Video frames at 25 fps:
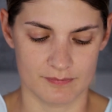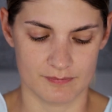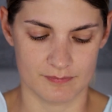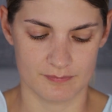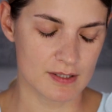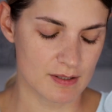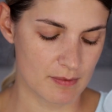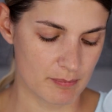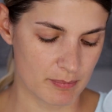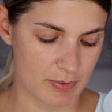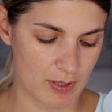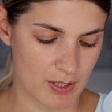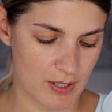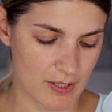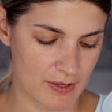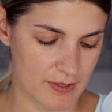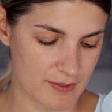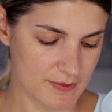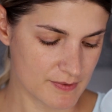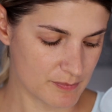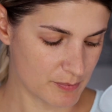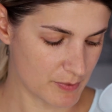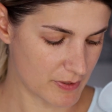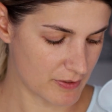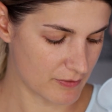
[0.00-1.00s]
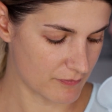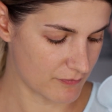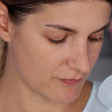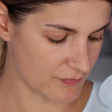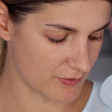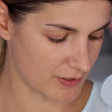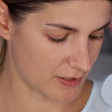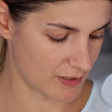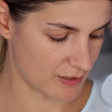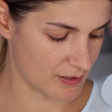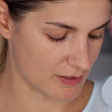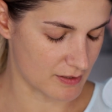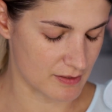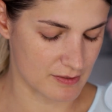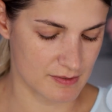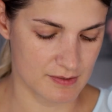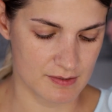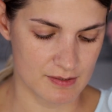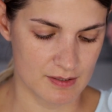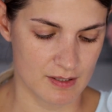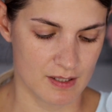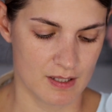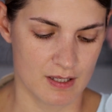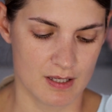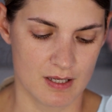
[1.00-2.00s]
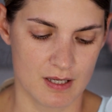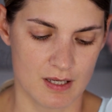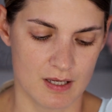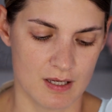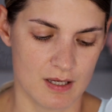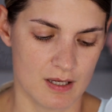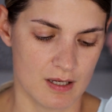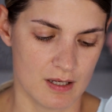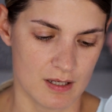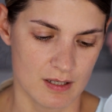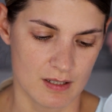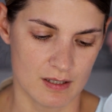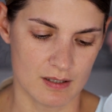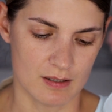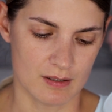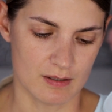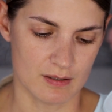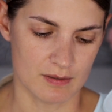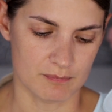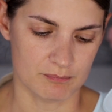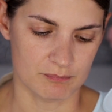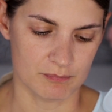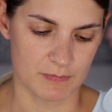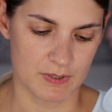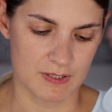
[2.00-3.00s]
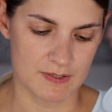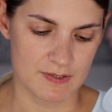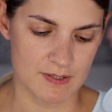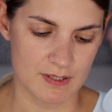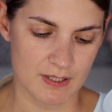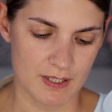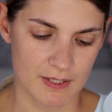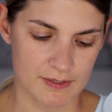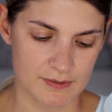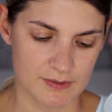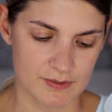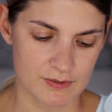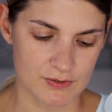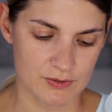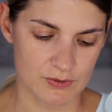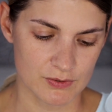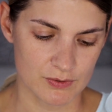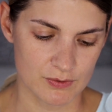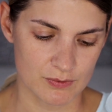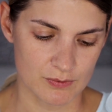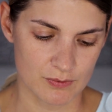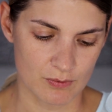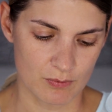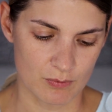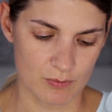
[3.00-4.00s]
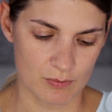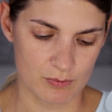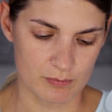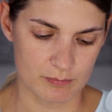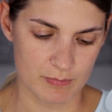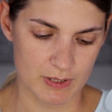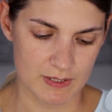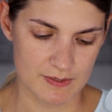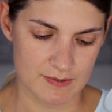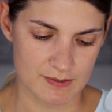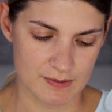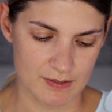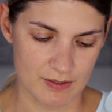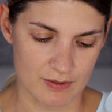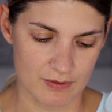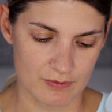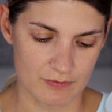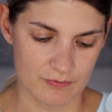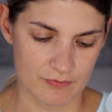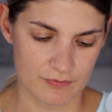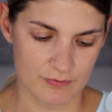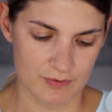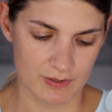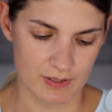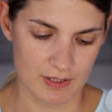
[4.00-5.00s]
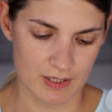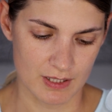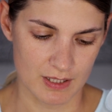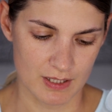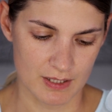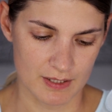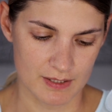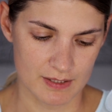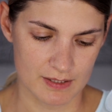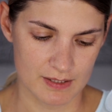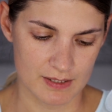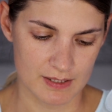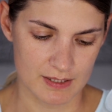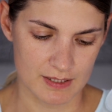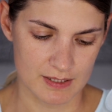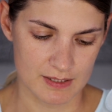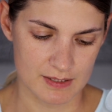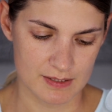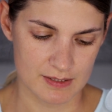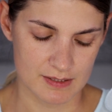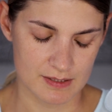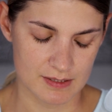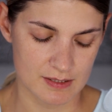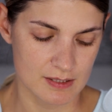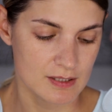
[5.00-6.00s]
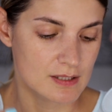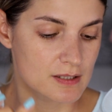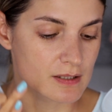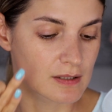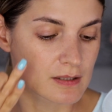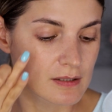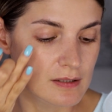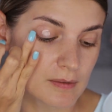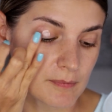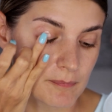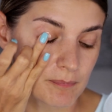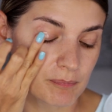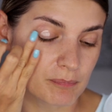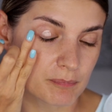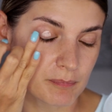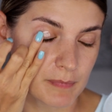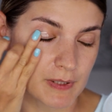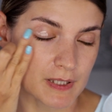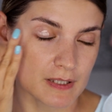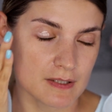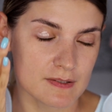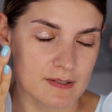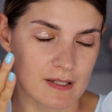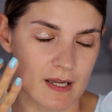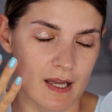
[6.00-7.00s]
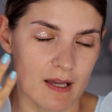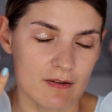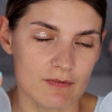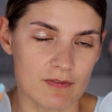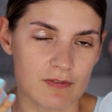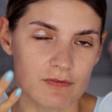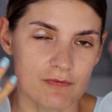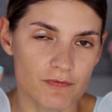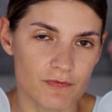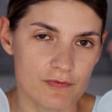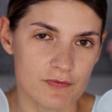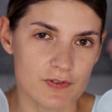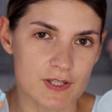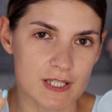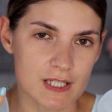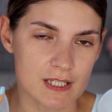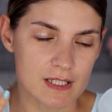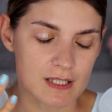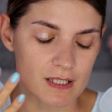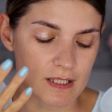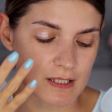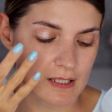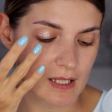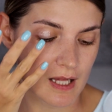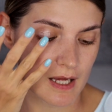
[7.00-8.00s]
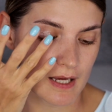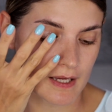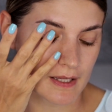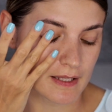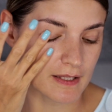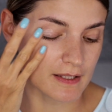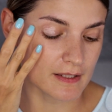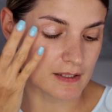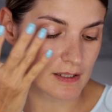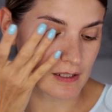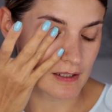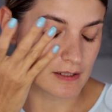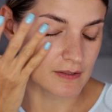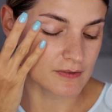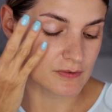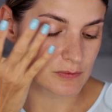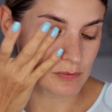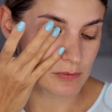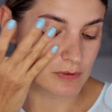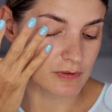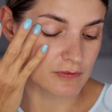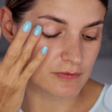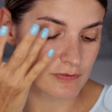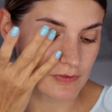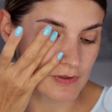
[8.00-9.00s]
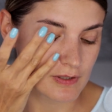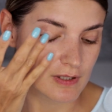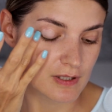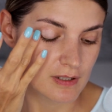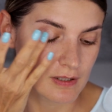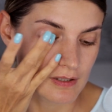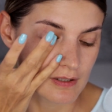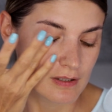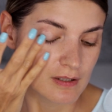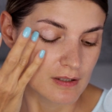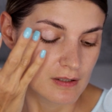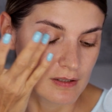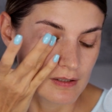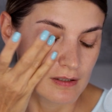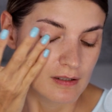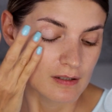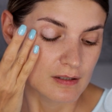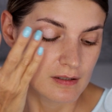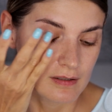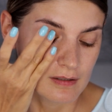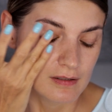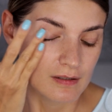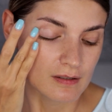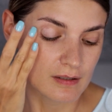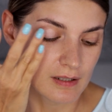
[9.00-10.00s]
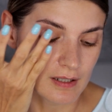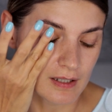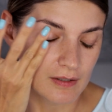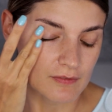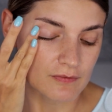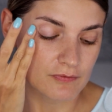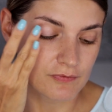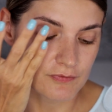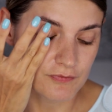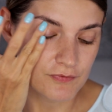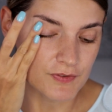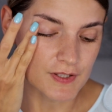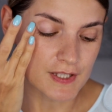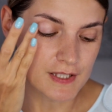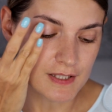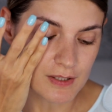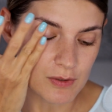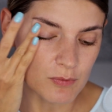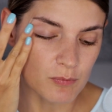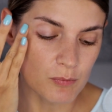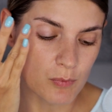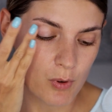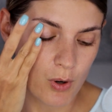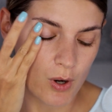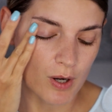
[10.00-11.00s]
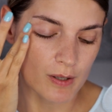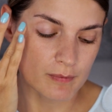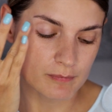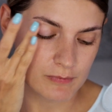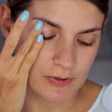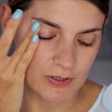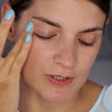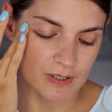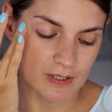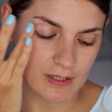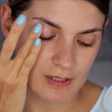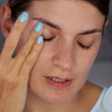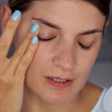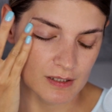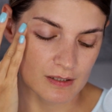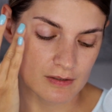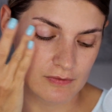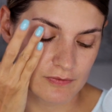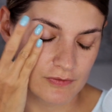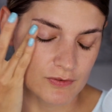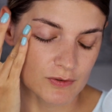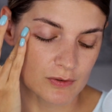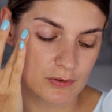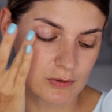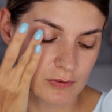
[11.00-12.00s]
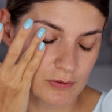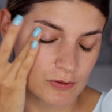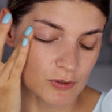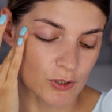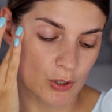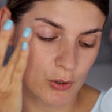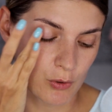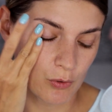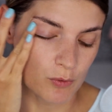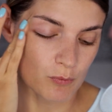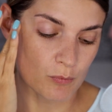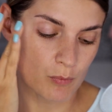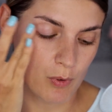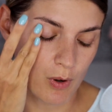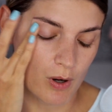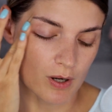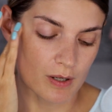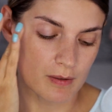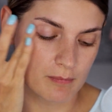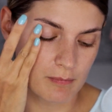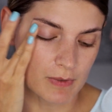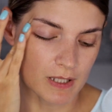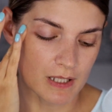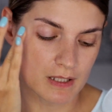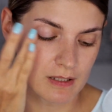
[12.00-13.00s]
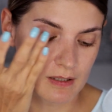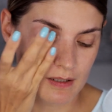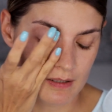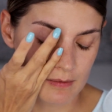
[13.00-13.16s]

I'm gonna apply this with the fingers, as I like to do on myself. I like it because I have a feel. I sort of feel what I'm doing, if you know what I mean.